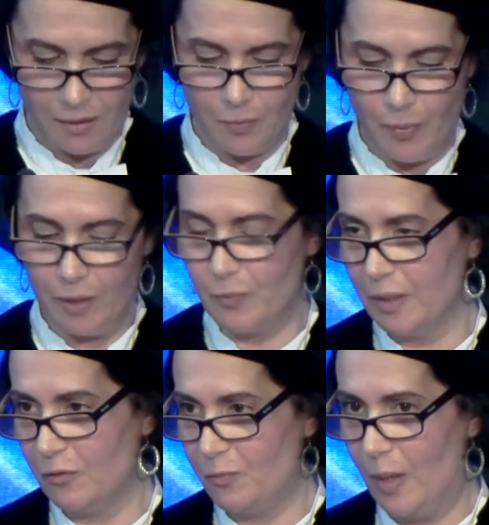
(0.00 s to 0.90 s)

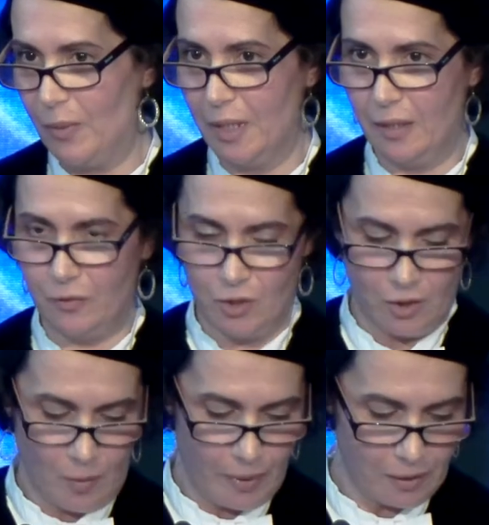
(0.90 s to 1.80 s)
Department of Public Health
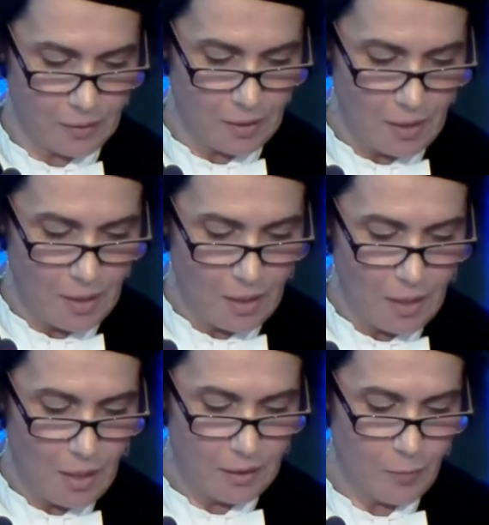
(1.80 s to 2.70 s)
Genomics,
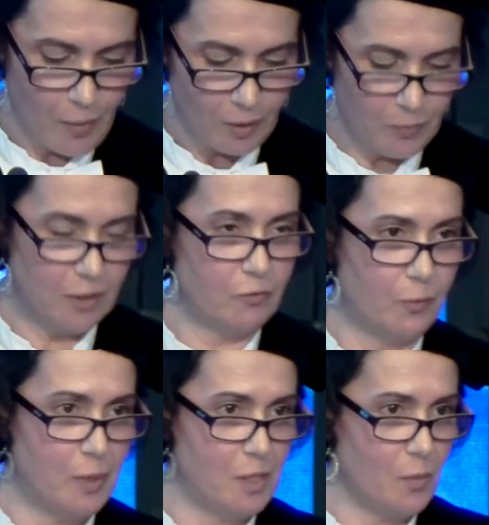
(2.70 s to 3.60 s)
Department of
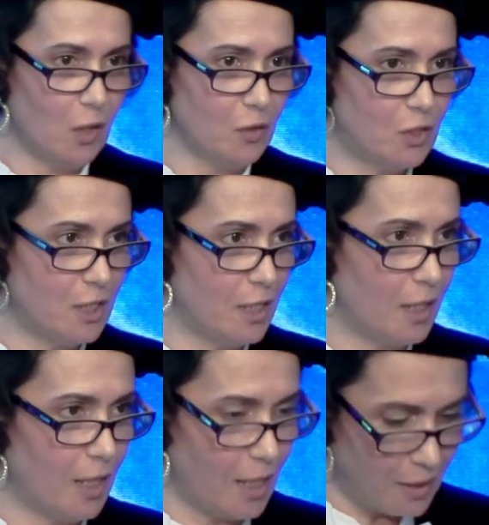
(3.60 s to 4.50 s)

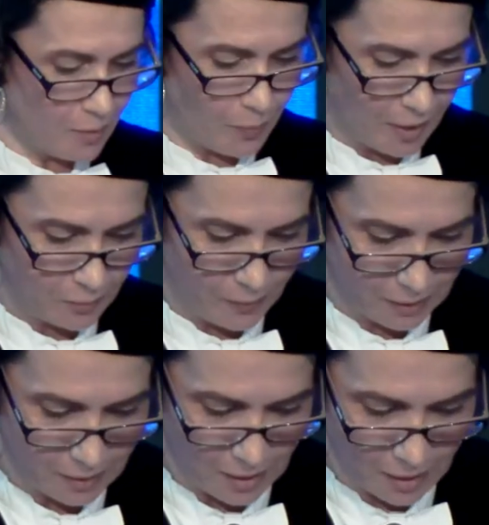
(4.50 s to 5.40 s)
Epidemiology, and
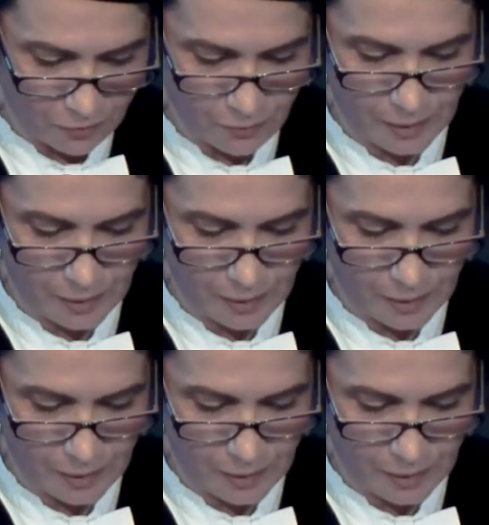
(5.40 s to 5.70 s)
Department of